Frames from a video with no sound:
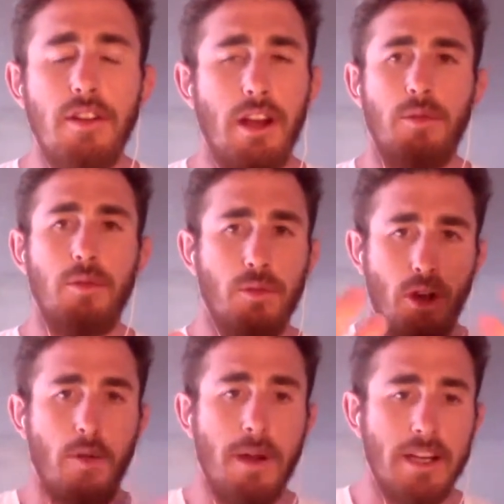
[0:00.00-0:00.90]
Like
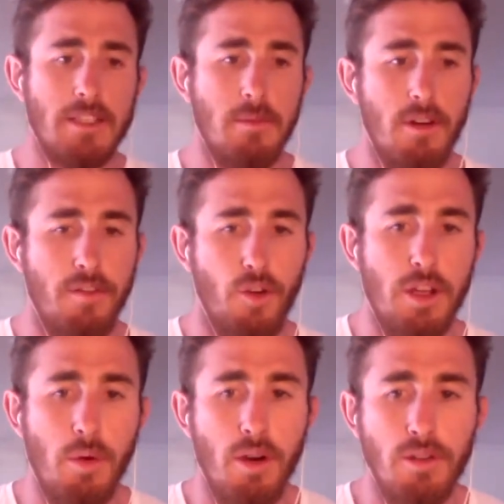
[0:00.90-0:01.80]
going back to my
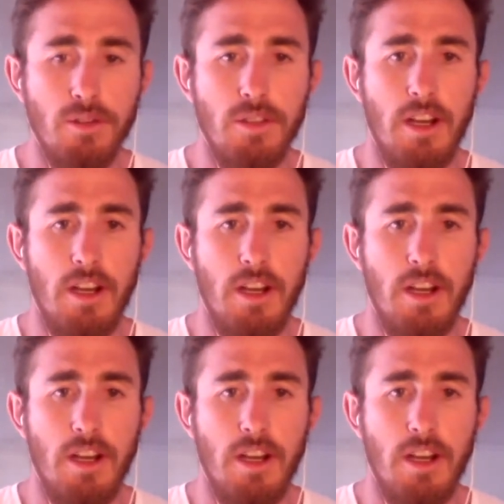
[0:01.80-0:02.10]
footy world,